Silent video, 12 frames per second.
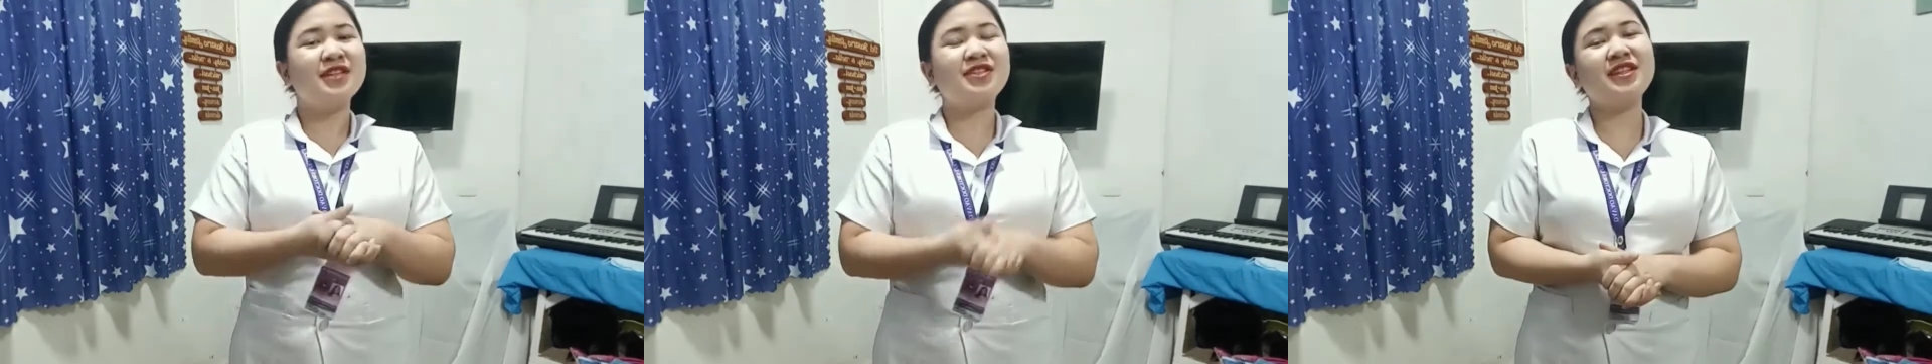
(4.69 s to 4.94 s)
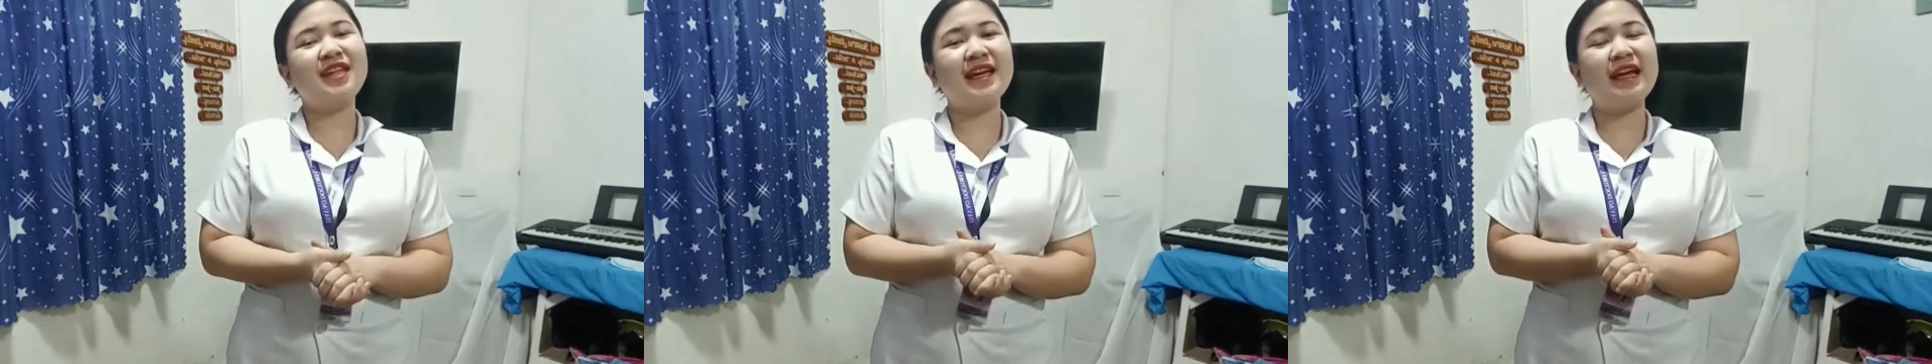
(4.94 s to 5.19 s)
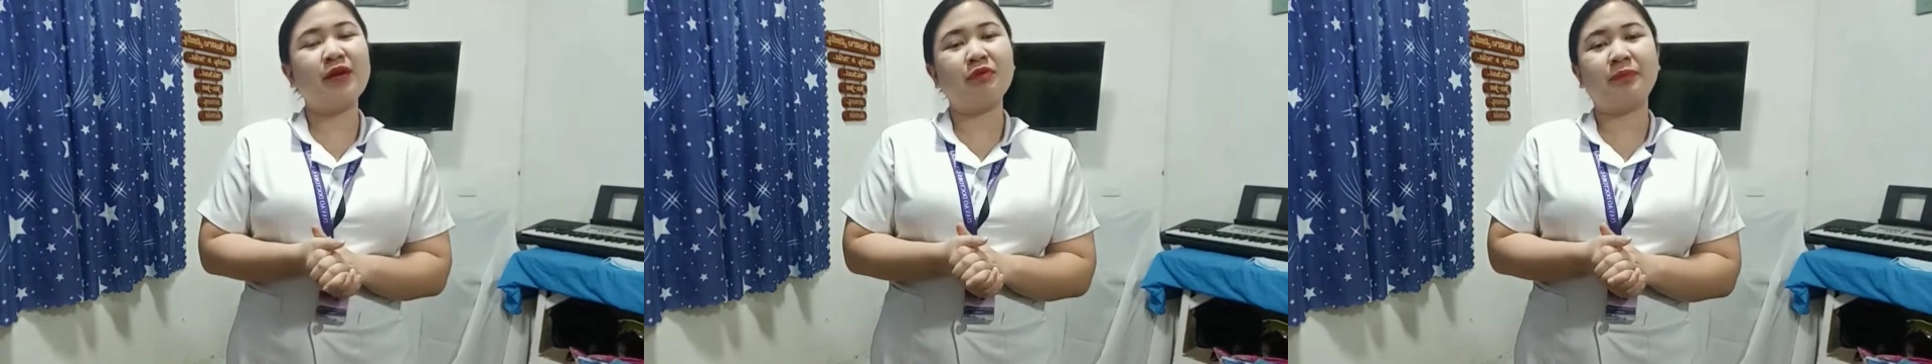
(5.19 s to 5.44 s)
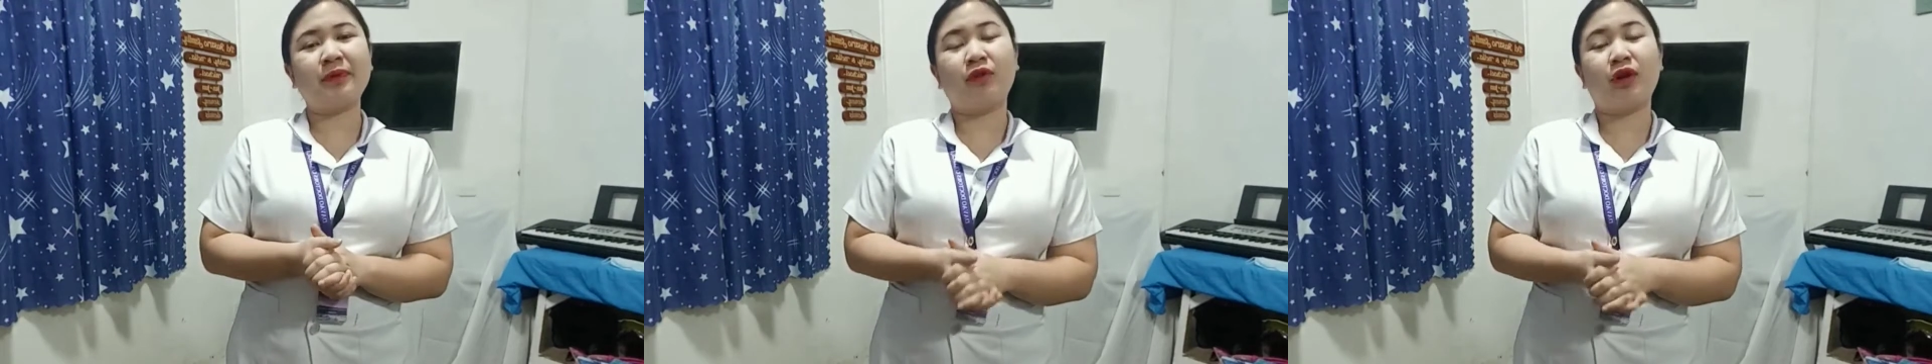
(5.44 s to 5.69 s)
Today I will
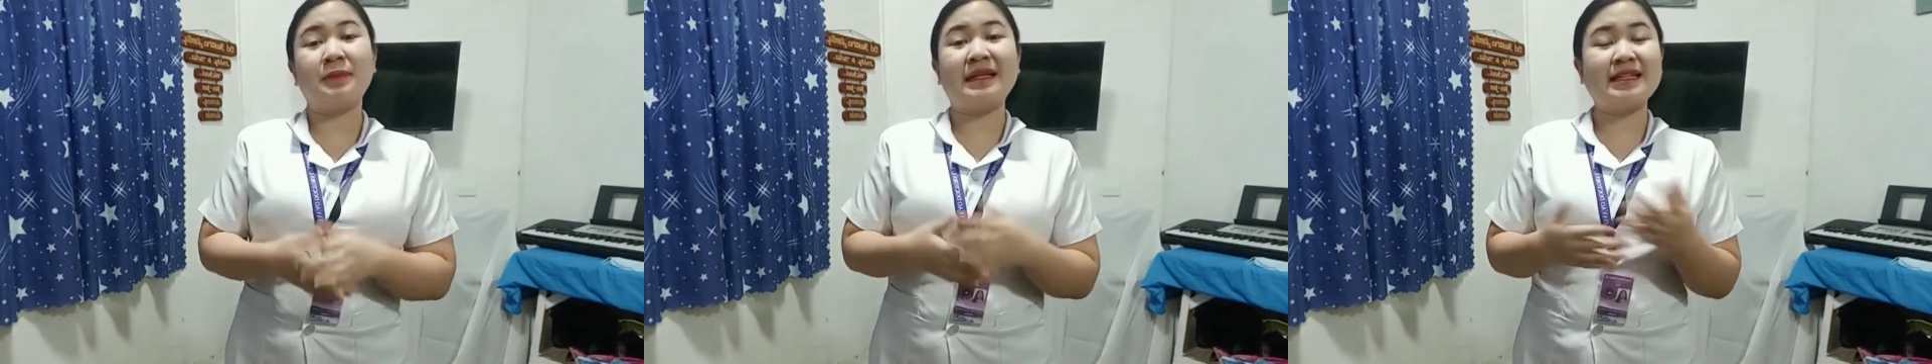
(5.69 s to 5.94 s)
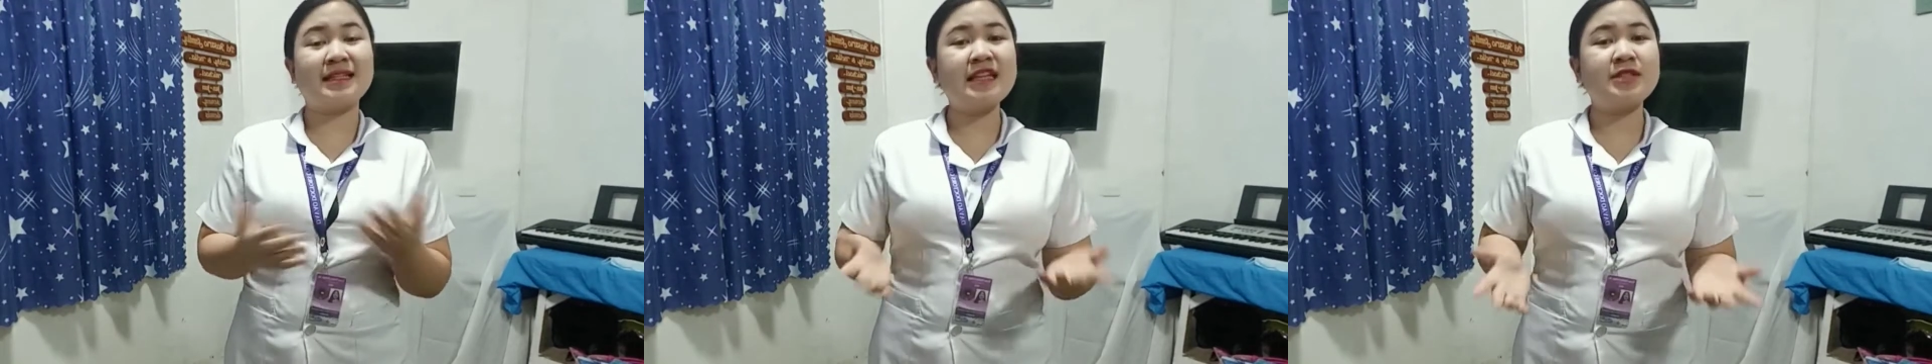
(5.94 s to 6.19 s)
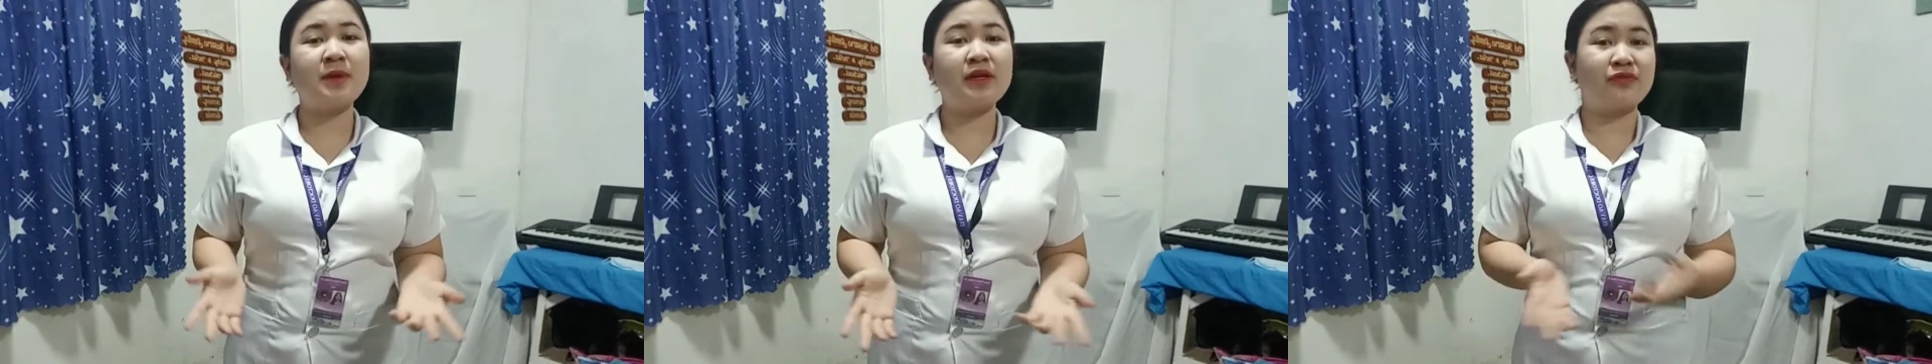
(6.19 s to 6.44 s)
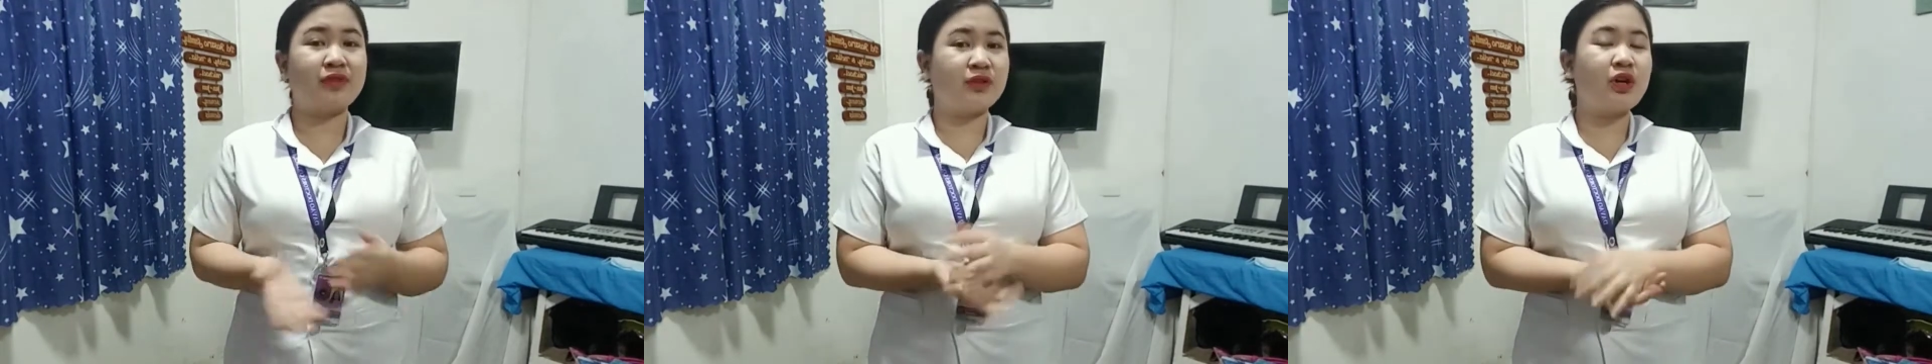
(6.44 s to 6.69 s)
perform an assessment
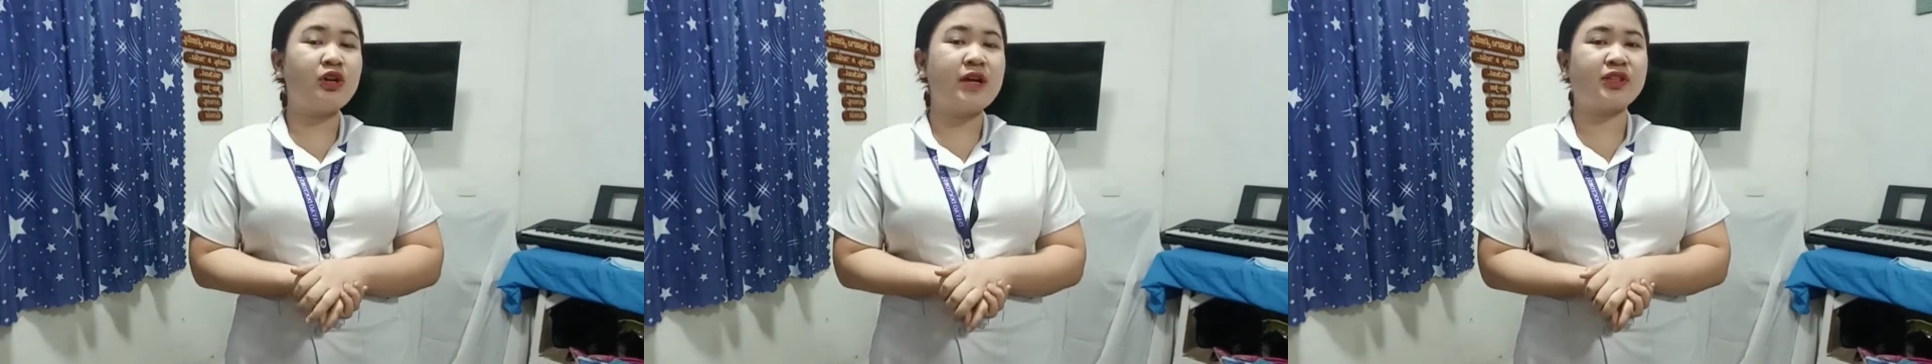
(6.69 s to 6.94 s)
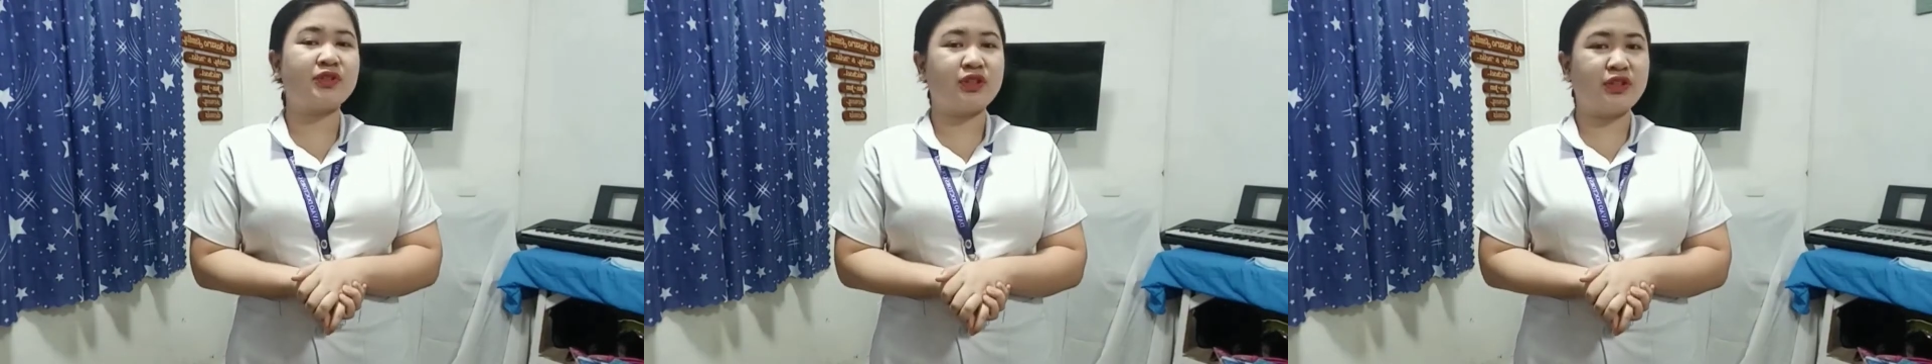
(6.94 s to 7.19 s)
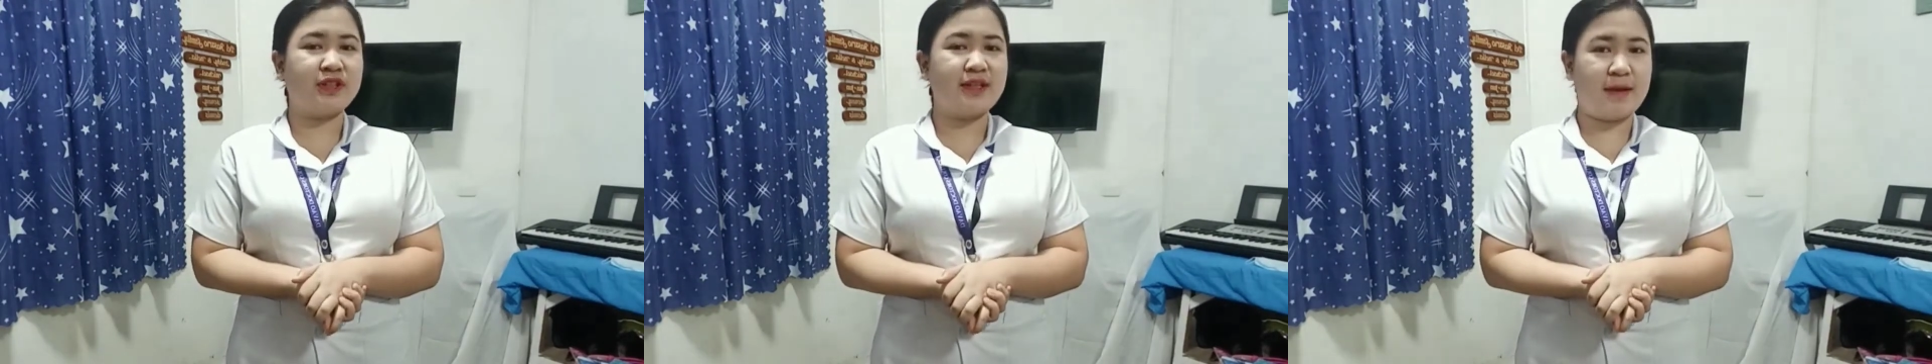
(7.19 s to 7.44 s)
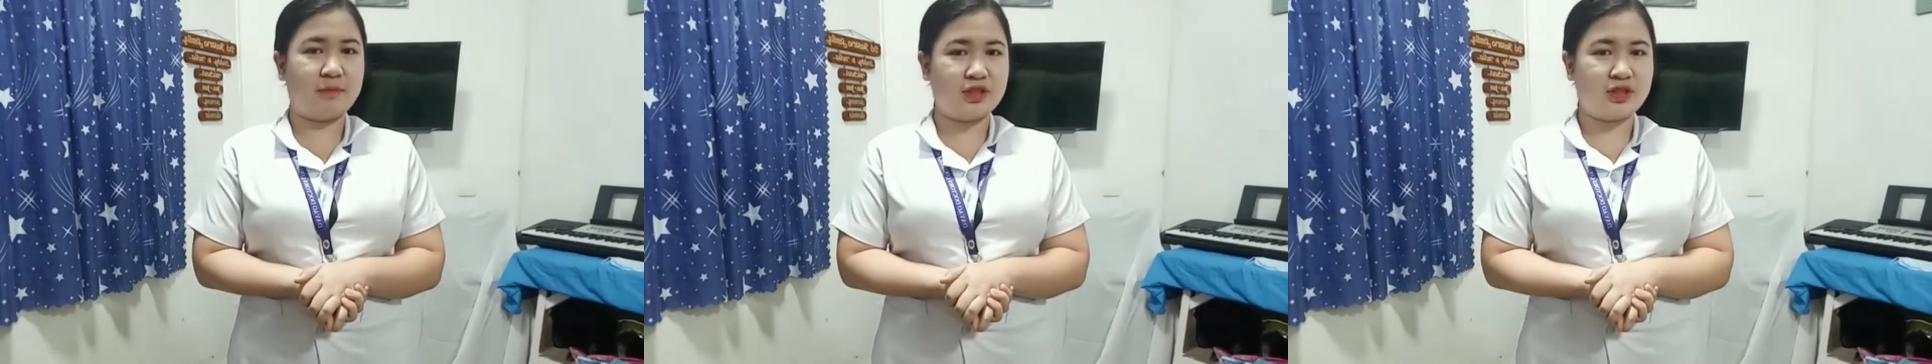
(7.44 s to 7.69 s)
of the thorax return
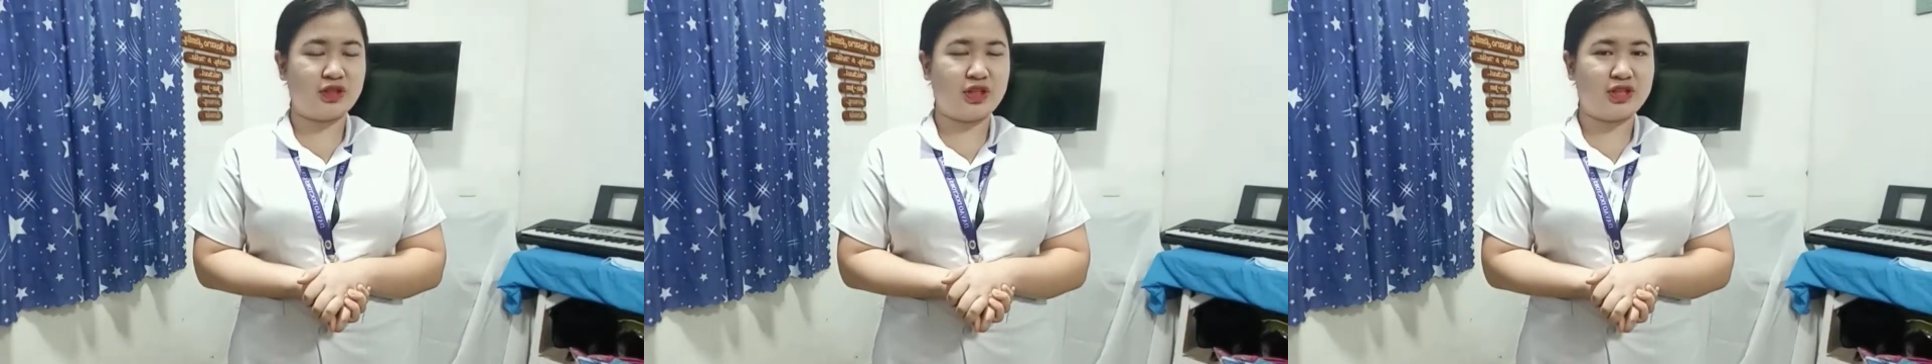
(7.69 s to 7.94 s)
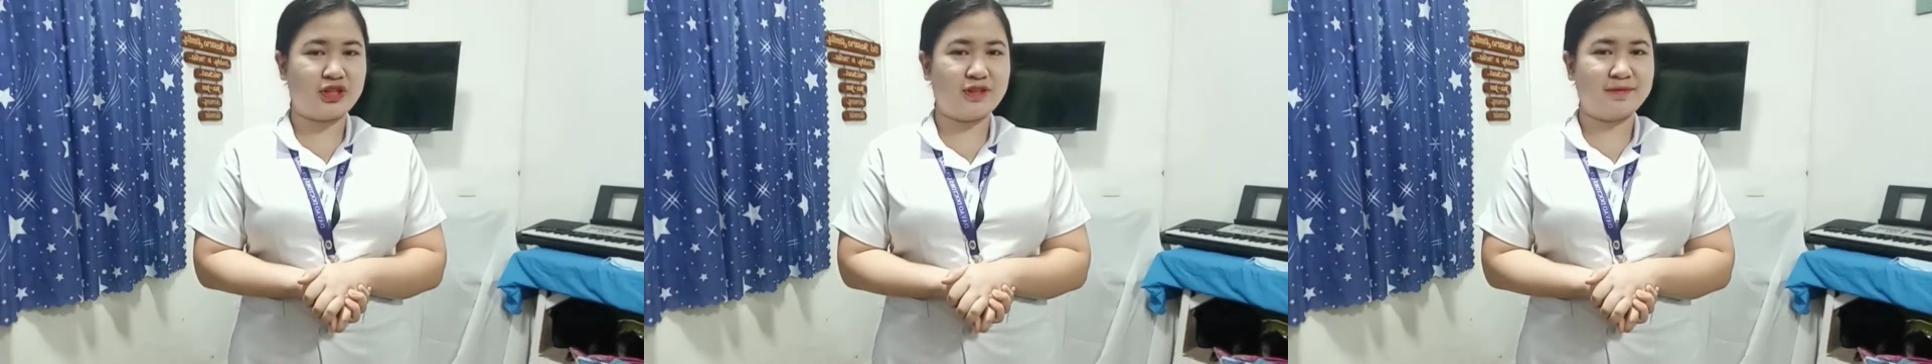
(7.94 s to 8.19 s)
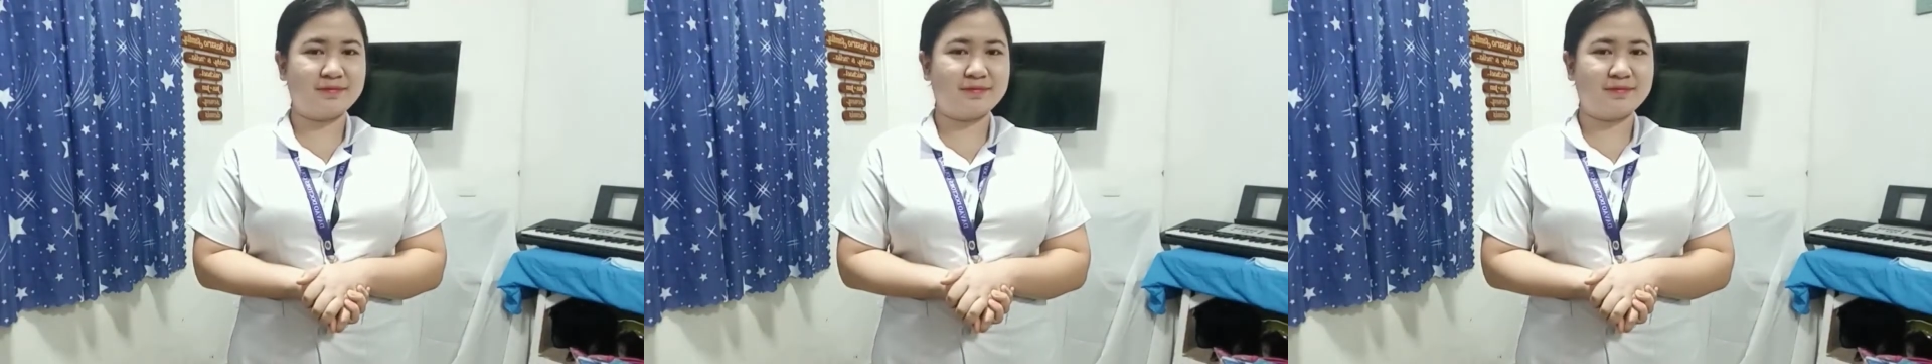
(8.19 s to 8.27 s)
demonstration.